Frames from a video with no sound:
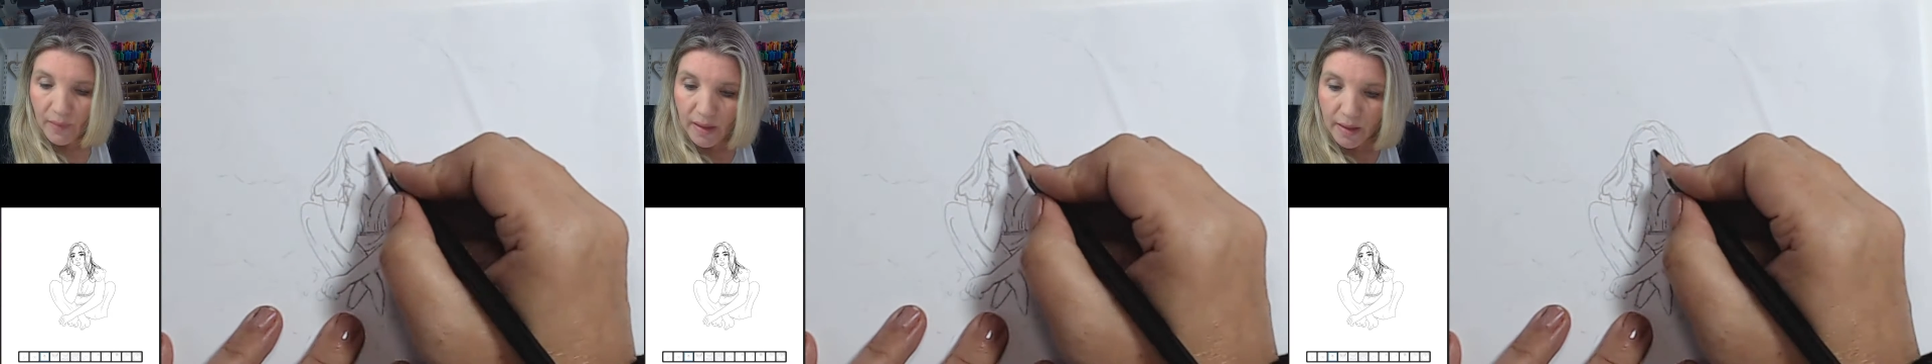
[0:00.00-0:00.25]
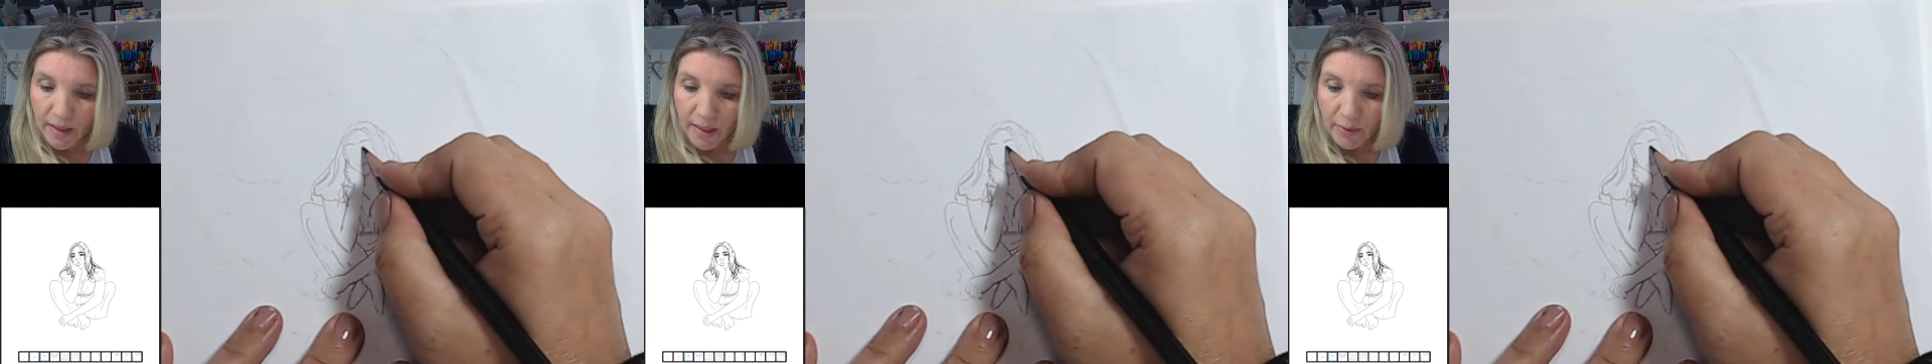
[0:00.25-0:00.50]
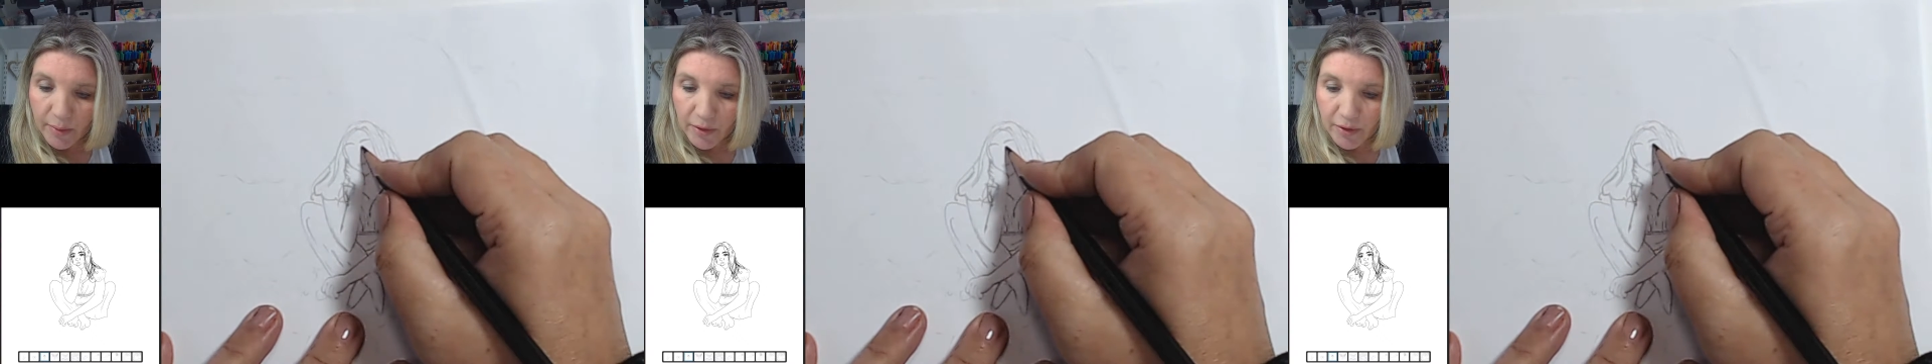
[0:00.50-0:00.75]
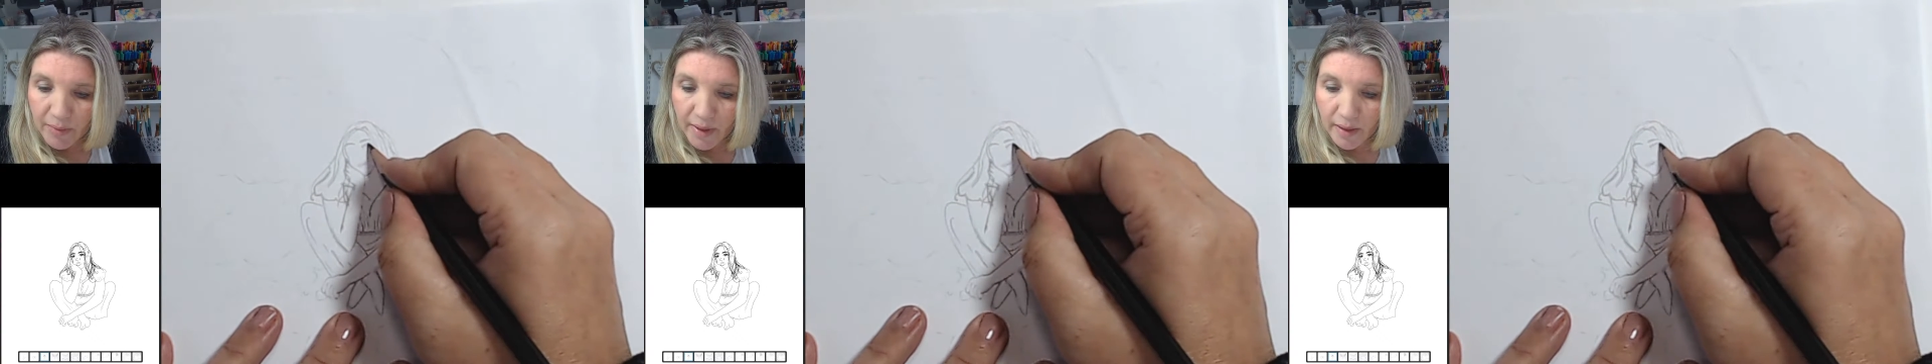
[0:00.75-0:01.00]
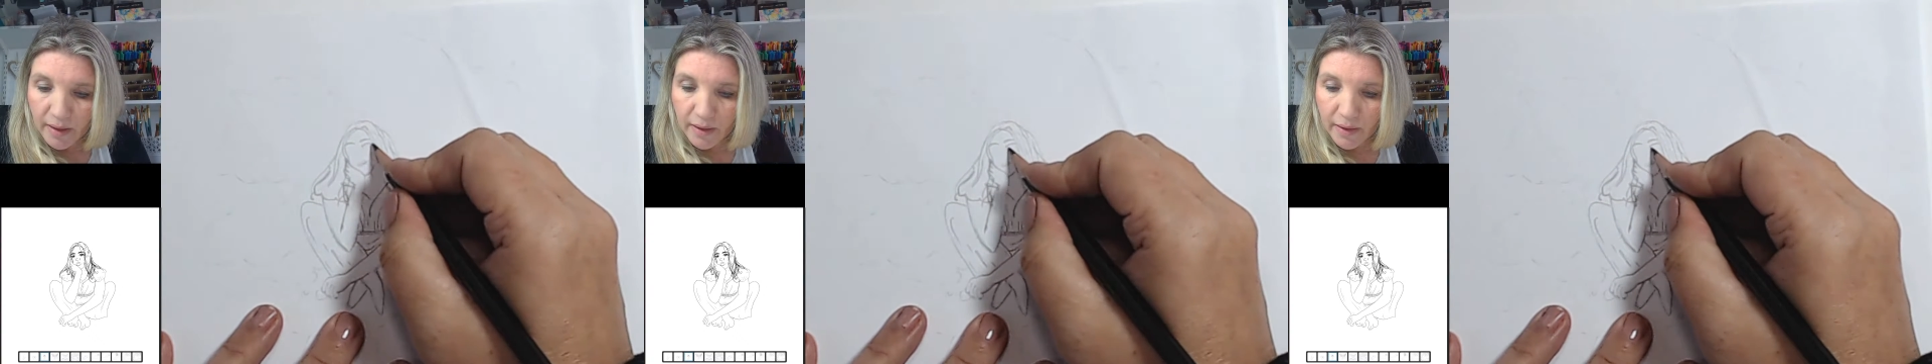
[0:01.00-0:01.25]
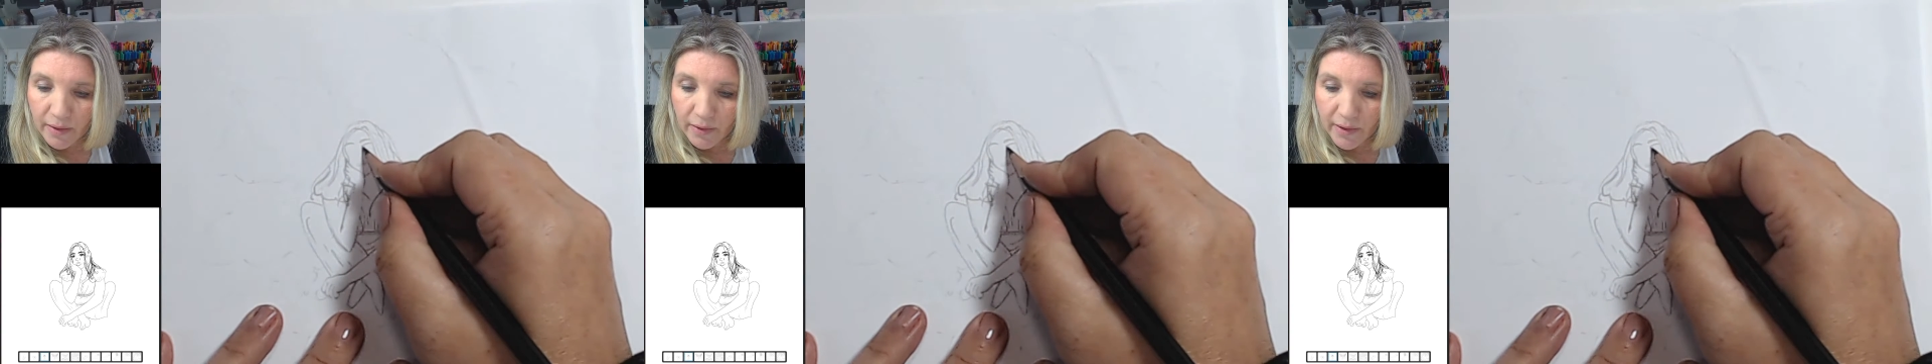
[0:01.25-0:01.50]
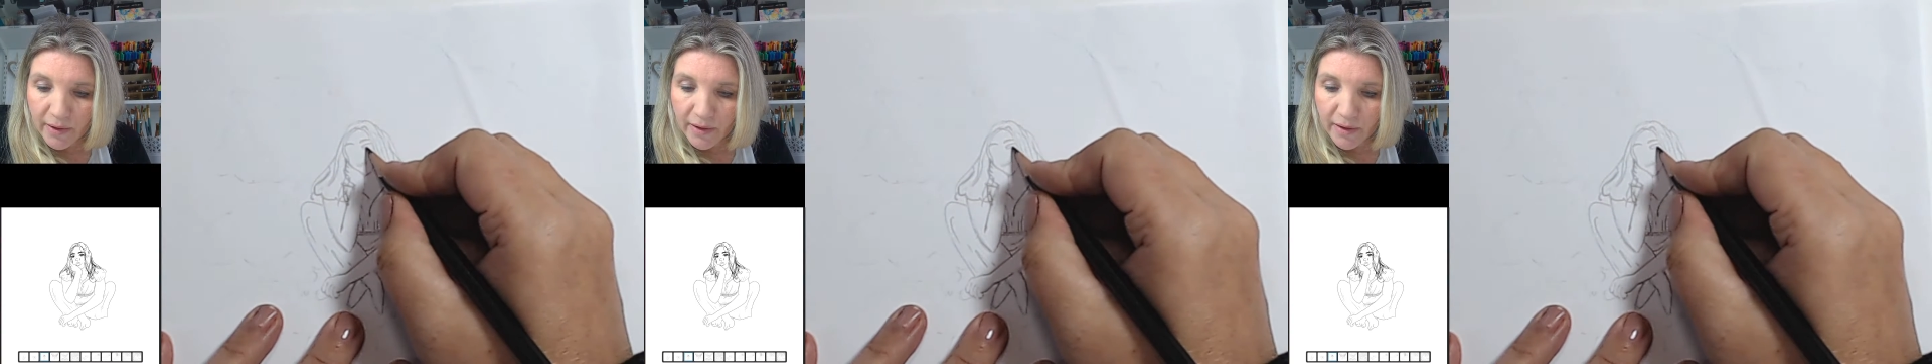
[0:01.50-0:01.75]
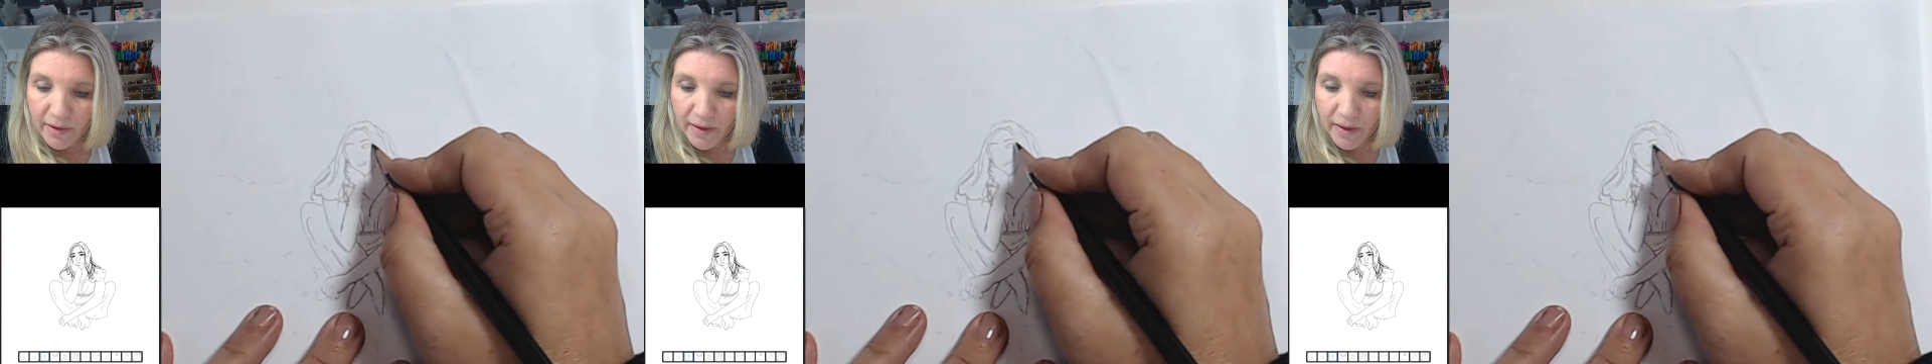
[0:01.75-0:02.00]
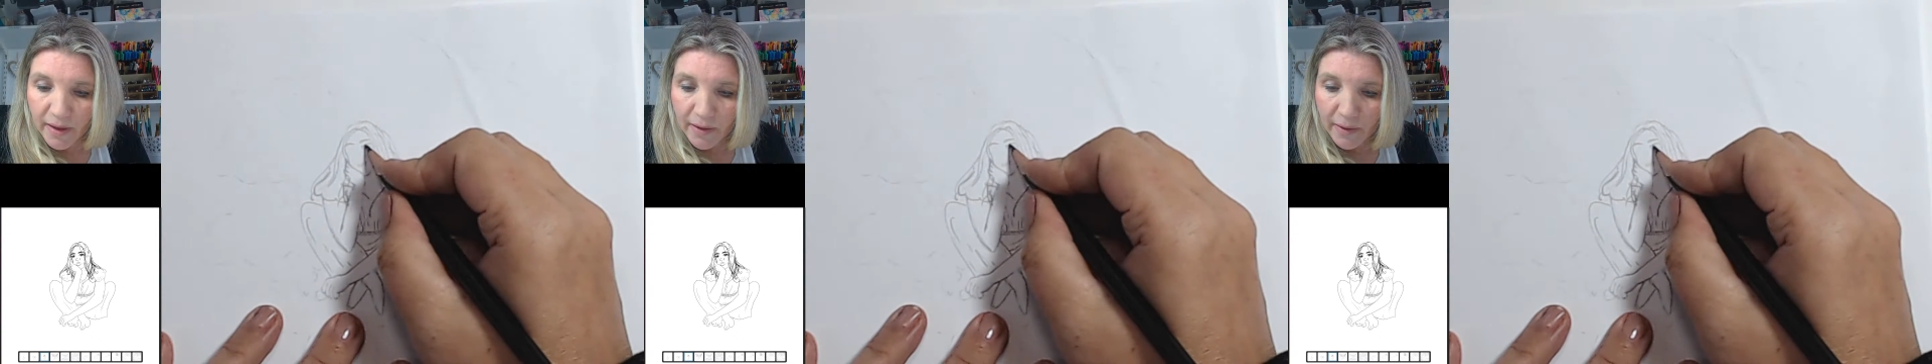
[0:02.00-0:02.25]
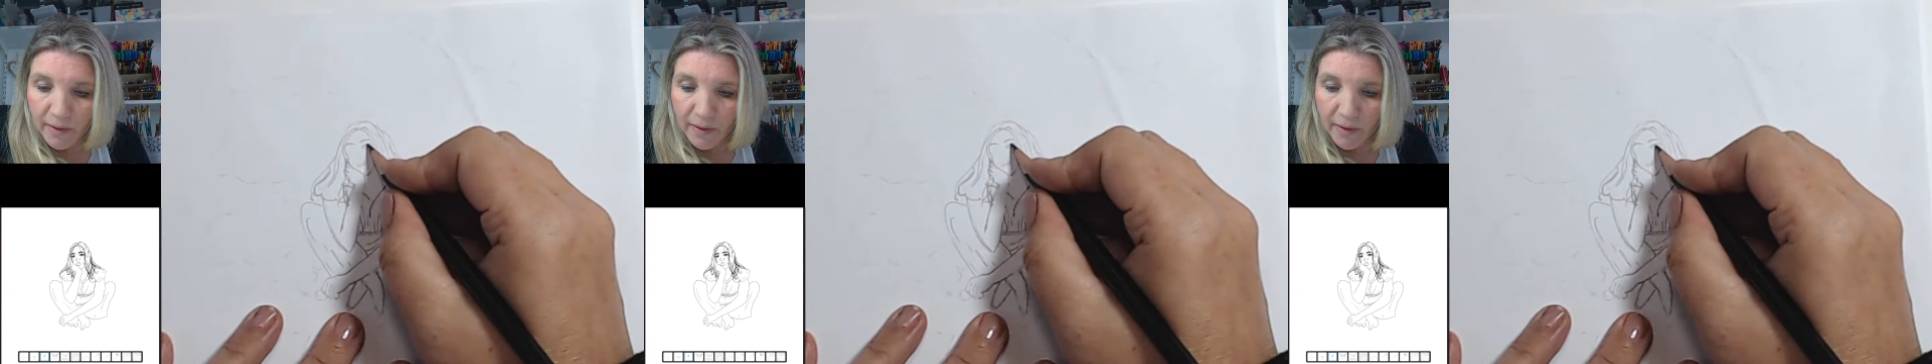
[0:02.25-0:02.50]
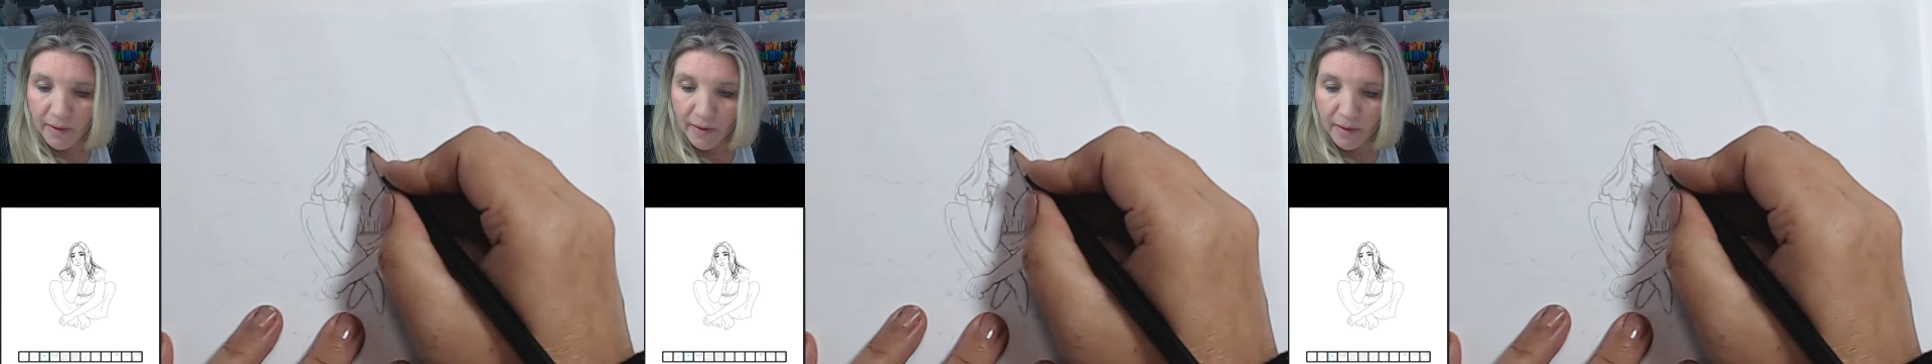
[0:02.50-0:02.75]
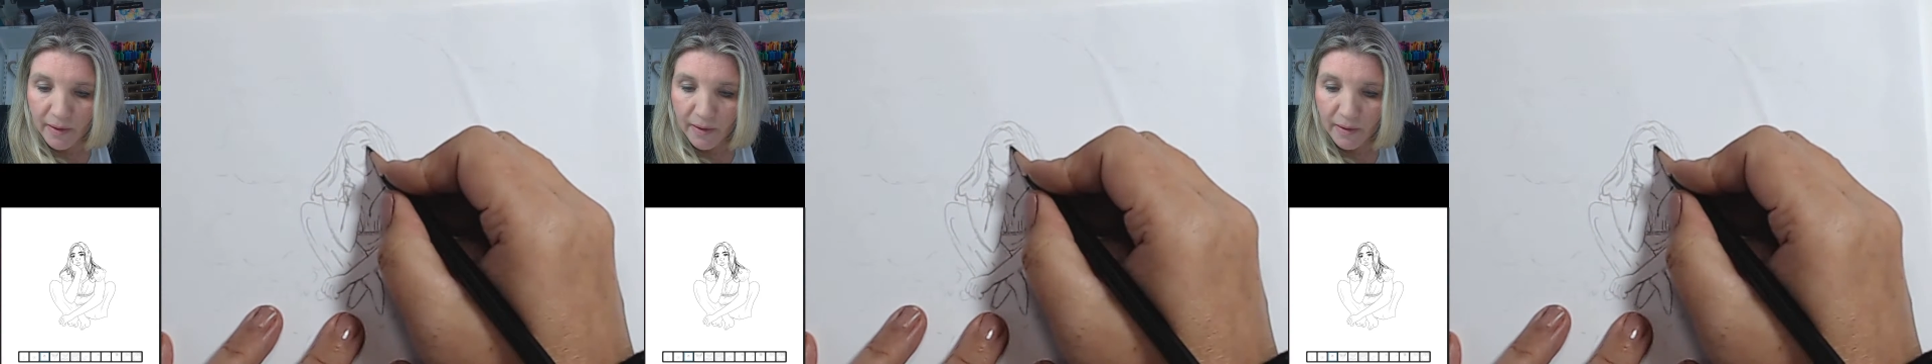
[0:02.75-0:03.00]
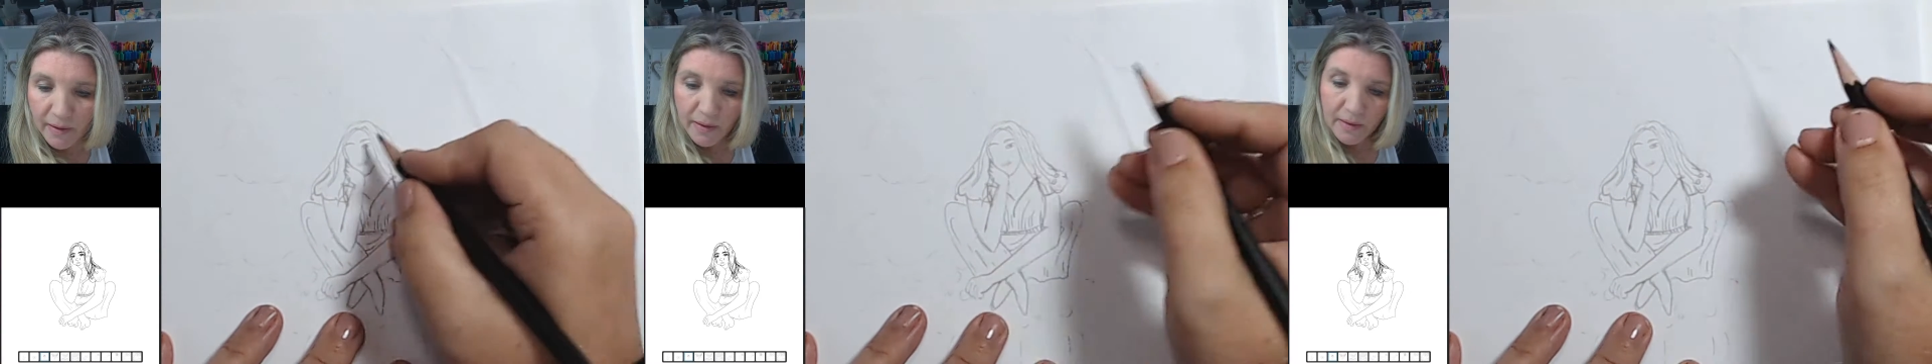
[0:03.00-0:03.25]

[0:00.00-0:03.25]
Now I'm going to make her eye here